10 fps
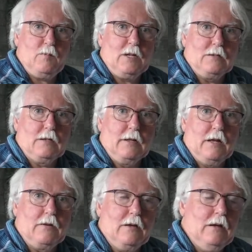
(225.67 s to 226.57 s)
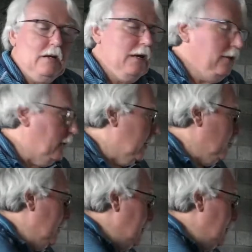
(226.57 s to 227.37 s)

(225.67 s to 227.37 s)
things like that. Now you might